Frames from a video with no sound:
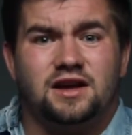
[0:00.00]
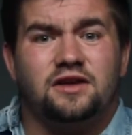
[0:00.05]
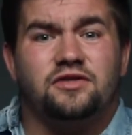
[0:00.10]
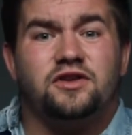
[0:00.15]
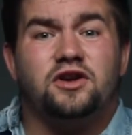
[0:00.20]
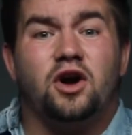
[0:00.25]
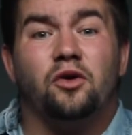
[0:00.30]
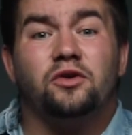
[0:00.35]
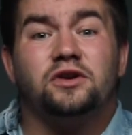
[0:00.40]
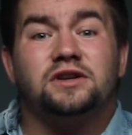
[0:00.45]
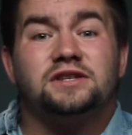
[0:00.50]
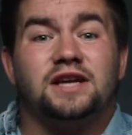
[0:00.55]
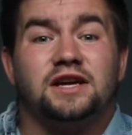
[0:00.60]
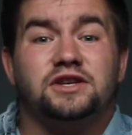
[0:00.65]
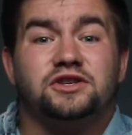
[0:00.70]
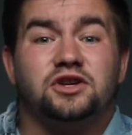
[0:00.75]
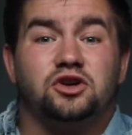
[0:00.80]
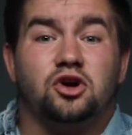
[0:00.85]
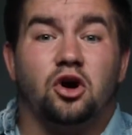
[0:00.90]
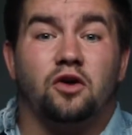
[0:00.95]
The owner's
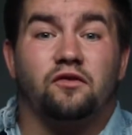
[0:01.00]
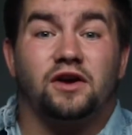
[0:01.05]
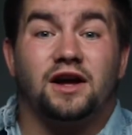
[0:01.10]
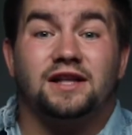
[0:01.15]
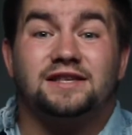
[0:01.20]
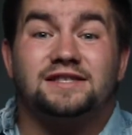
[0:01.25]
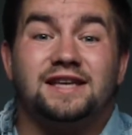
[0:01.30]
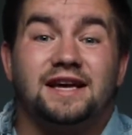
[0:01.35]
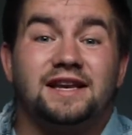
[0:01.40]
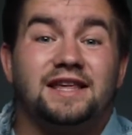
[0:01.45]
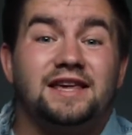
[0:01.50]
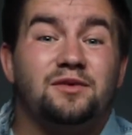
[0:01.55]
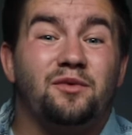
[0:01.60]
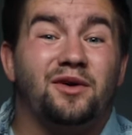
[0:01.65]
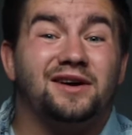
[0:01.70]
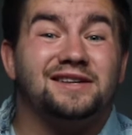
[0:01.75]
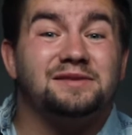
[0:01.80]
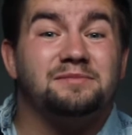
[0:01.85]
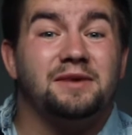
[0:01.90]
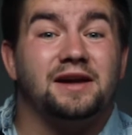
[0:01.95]
son took over and said he
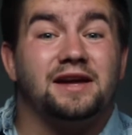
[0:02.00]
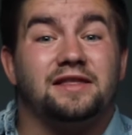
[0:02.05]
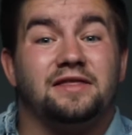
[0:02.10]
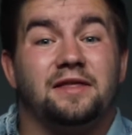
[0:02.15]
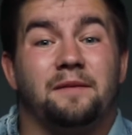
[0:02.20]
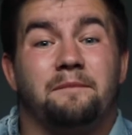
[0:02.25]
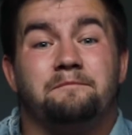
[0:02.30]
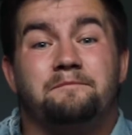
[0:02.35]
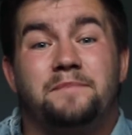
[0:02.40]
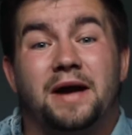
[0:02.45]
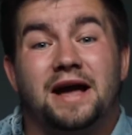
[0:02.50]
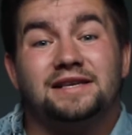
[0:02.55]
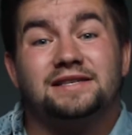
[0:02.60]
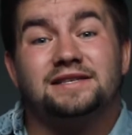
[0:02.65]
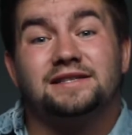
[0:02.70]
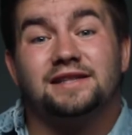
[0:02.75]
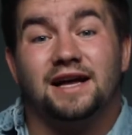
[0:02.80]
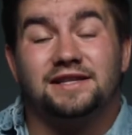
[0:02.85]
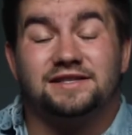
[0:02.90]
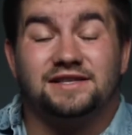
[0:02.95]
wanted to make the
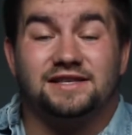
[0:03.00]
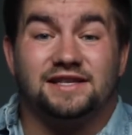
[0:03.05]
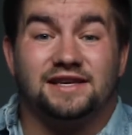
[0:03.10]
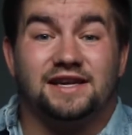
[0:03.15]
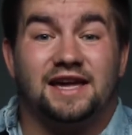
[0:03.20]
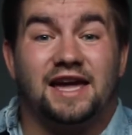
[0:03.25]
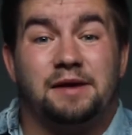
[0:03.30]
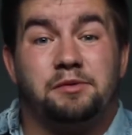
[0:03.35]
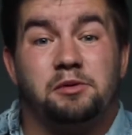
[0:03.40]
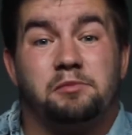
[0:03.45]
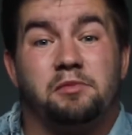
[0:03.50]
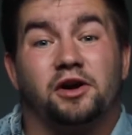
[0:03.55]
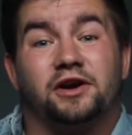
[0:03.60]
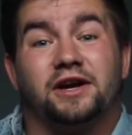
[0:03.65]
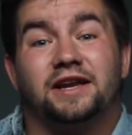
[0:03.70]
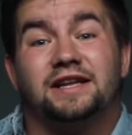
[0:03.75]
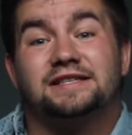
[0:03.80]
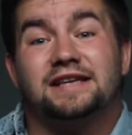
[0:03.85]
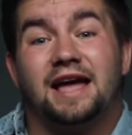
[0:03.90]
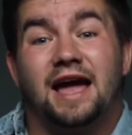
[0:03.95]
best lenses the camera
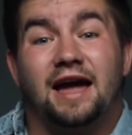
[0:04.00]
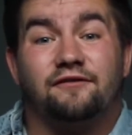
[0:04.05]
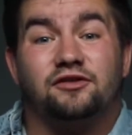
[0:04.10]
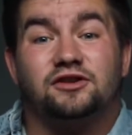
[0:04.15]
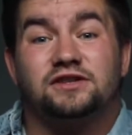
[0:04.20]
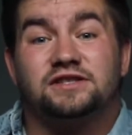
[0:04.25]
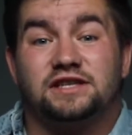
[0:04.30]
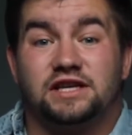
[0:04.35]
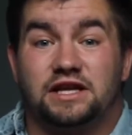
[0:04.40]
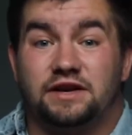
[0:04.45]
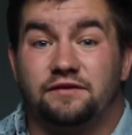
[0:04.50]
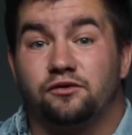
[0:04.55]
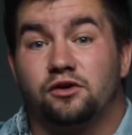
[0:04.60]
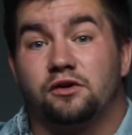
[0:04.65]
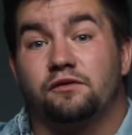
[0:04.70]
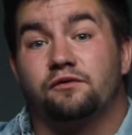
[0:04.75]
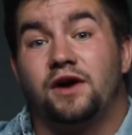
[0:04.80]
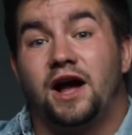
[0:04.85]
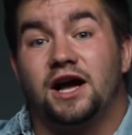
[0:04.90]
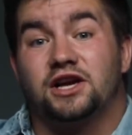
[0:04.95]
market has ever seen for
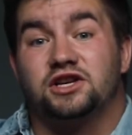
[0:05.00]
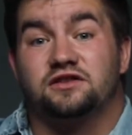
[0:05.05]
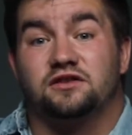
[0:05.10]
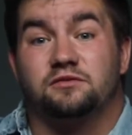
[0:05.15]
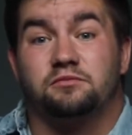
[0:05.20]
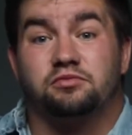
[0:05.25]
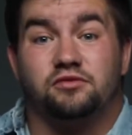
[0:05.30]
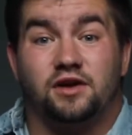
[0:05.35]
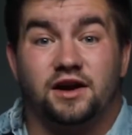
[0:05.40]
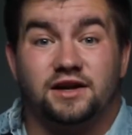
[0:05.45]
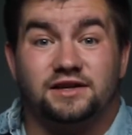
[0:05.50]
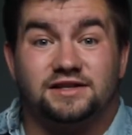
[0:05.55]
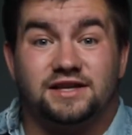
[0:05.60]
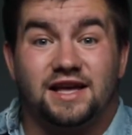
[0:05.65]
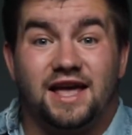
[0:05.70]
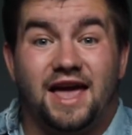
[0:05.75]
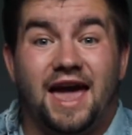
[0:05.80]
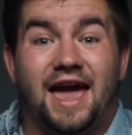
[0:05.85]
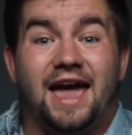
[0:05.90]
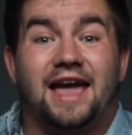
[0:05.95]
a fraction of the price.
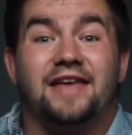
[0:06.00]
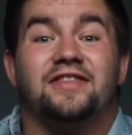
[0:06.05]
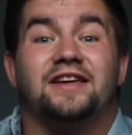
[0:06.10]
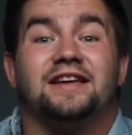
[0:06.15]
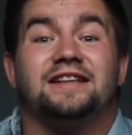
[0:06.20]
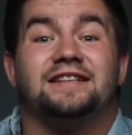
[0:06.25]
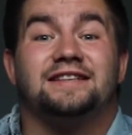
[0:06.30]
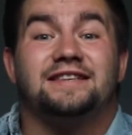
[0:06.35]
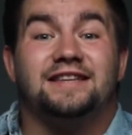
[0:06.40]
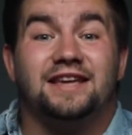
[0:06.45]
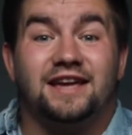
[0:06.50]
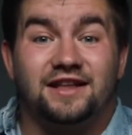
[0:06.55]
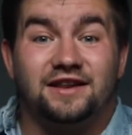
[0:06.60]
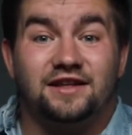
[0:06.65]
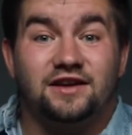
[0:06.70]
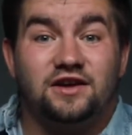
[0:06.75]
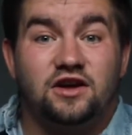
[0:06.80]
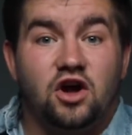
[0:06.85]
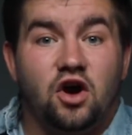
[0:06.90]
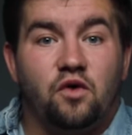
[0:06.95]
And they did.
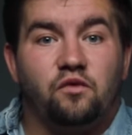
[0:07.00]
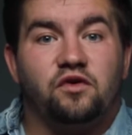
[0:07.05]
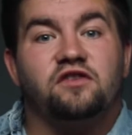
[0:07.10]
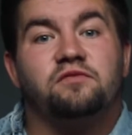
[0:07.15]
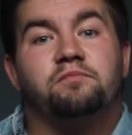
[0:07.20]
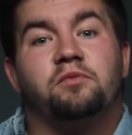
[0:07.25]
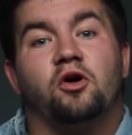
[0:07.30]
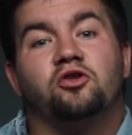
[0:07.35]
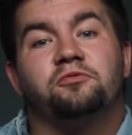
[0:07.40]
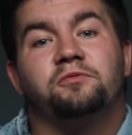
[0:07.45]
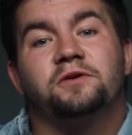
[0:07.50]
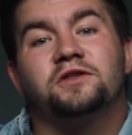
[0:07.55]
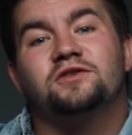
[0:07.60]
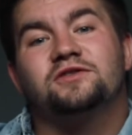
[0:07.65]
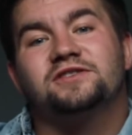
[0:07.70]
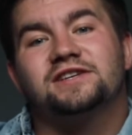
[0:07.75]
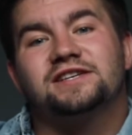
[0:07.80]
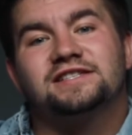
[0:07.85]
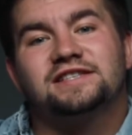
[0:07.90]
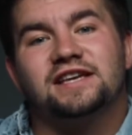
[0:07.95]
We've both been
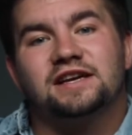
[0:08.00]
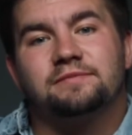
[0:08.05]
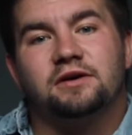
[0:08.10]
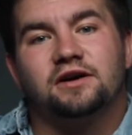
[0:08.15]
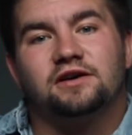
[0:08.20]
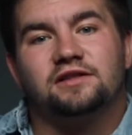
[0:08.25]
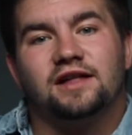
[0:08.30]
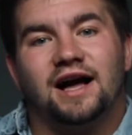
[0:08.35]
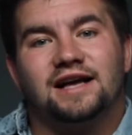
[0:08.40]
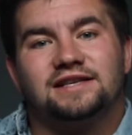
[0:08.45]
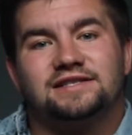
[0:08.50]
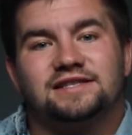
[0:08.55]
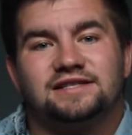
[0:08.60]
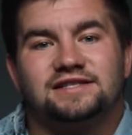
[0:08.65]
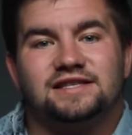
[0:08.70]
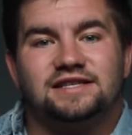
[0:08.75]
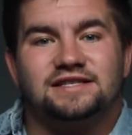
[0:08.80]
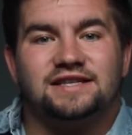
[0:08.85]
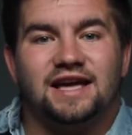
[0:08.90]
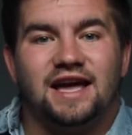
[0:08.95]
using Sigma glass since
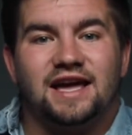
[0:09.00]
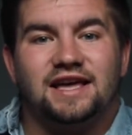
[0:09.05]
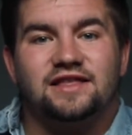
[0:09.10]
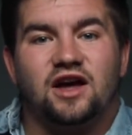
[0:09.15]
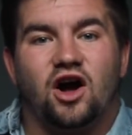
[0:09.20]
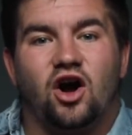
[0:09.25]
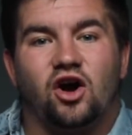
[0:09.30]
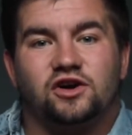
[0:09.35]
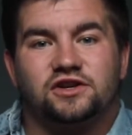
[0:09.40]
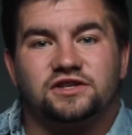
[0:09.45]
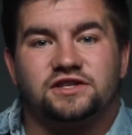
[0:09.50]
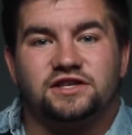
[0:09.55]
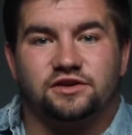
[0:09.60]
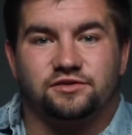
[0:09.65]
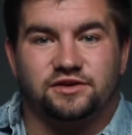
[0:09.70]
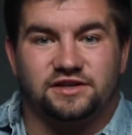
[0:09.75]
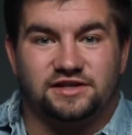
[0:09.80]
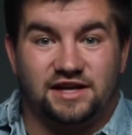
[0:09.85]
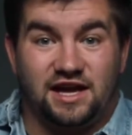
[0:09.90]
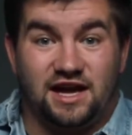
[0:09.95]
the day the Art
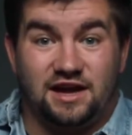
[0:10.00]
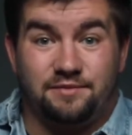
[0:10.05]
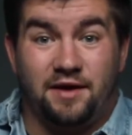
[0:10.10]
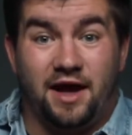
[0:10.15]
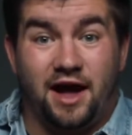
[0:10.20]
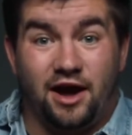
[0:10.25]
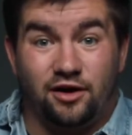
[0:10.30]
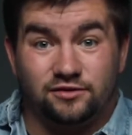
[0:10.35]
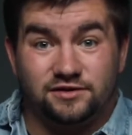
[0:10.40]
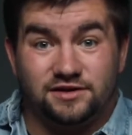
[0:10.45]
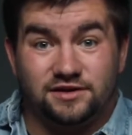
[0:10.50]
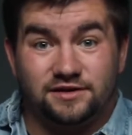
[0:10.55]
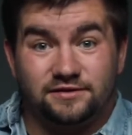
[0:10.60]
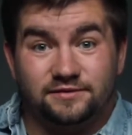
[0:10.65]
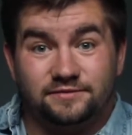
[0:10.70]
Series came out.